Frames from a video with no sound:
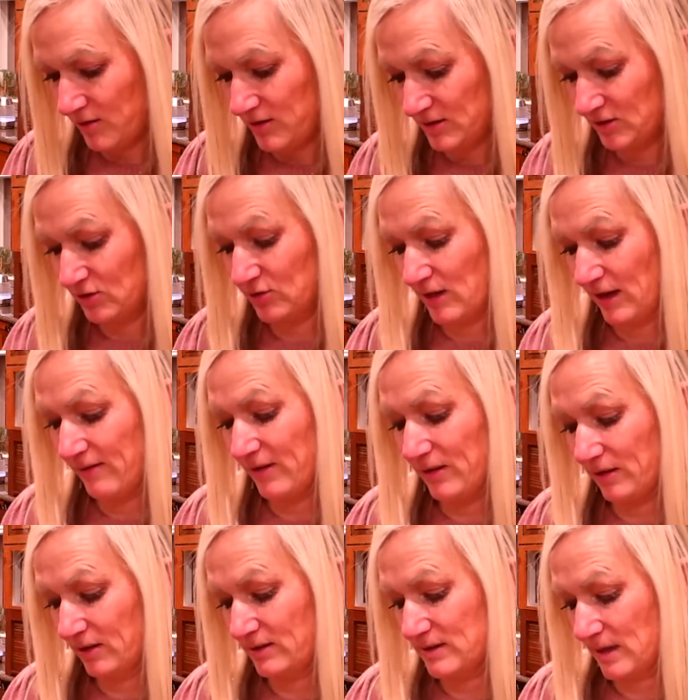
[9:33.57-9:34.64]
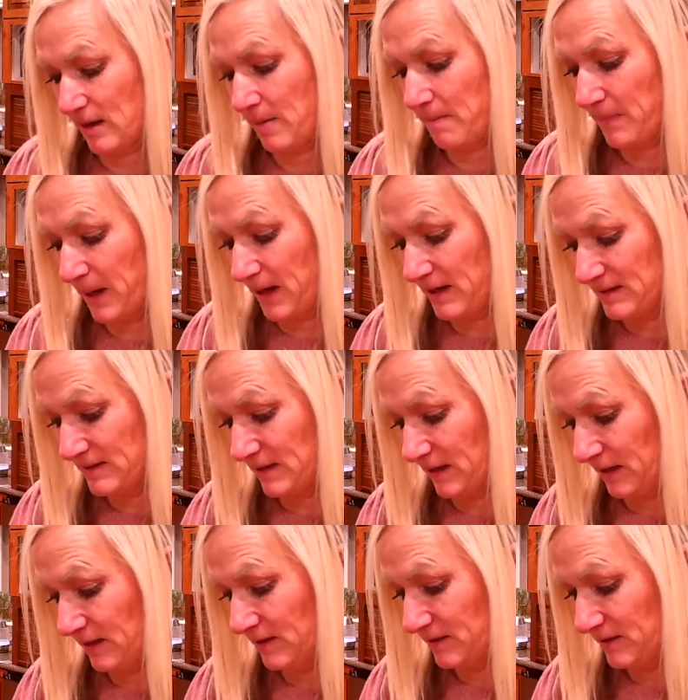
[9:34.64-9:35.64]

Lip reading: this gravy looks amazing.